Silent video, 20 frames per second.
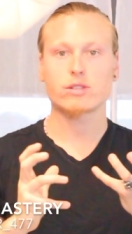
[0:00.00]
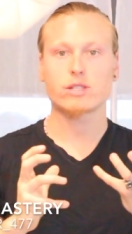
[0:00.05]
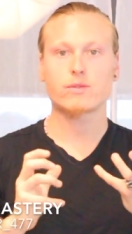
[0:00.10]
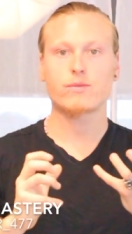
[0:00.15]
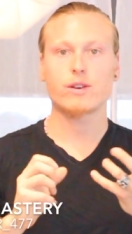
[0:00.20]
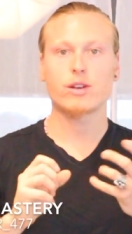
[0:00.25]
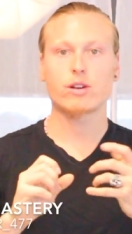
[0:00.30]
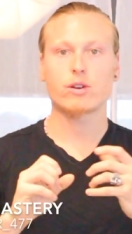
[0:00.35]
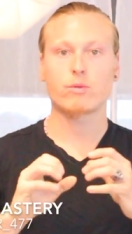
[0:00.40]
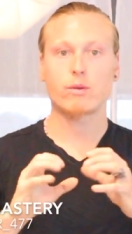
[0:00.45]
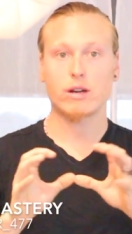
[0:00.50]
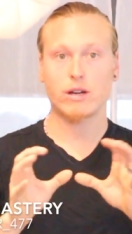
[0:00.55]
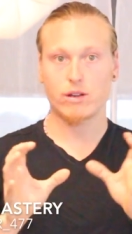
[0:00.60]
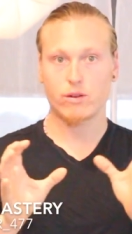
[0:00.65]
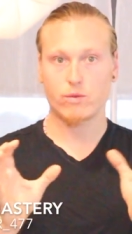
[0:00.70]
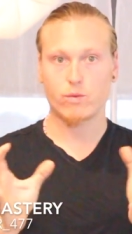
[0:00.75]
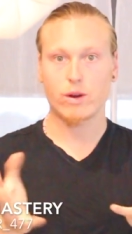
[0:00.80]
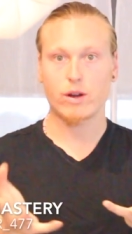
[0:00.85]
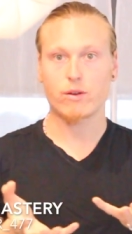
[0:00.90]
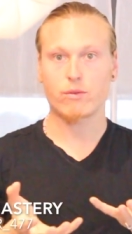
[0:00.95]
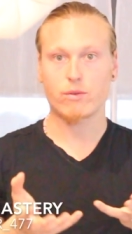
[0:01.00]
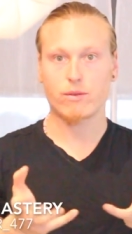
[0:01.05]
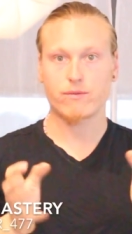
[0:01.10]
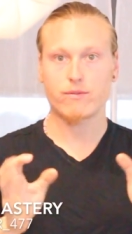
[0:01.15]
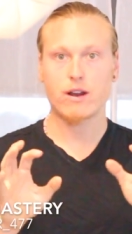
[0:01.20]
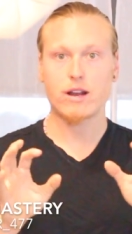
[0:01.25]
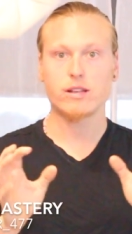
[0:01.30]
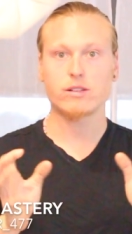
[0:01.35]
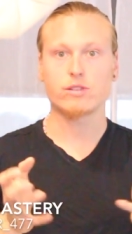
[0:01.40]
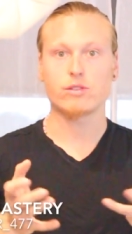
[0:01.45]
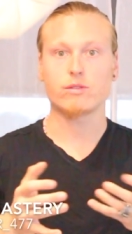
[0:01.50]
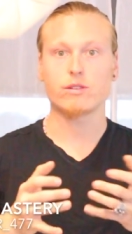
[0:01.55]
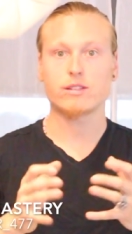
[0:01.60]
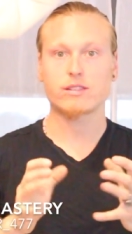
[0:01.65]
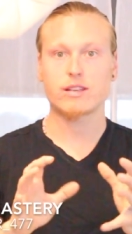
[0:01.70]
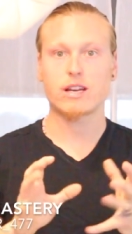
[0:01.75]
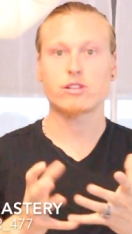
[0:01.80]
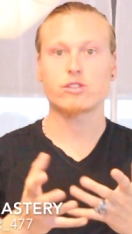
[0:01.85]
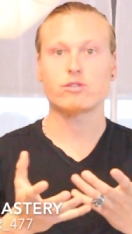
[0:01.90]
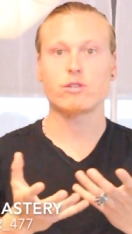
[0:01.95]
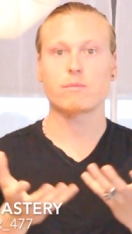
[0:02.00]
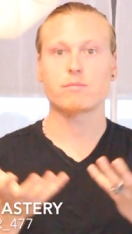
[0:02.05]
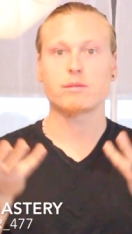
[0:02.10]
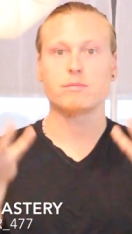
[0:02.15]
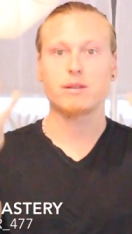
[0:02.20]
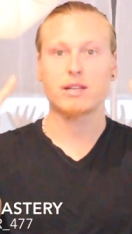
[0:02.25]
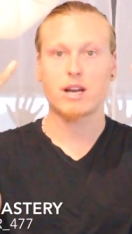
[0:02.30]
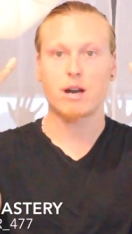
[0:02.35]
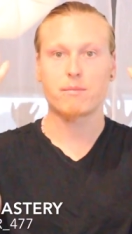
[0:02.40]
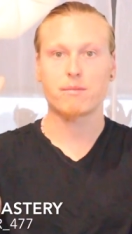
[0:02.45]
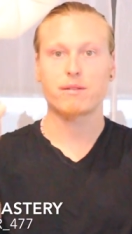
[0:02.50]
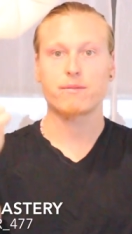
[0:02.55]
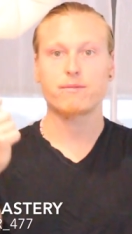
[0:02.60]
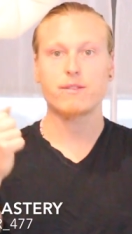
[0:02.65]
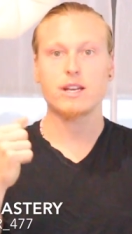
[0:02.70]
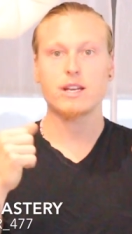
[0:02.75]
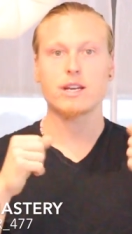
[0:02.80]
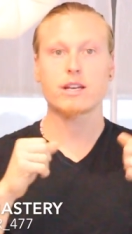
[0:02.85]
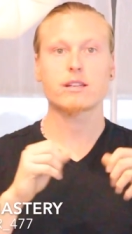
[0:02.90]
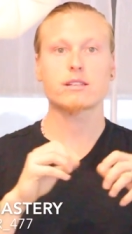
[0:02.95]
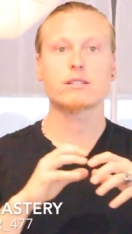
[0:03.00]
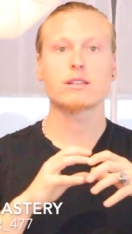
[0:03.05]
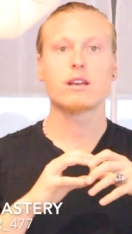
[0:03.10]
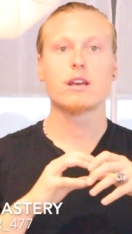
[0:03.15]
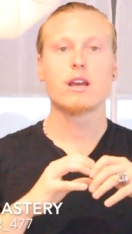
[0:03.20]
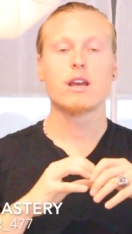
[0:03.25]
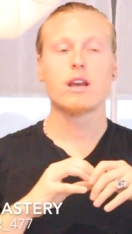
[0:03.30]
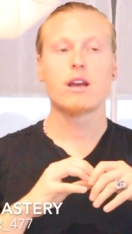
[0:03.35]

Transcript: sphere where where it refines you and sets you up to become the phoenix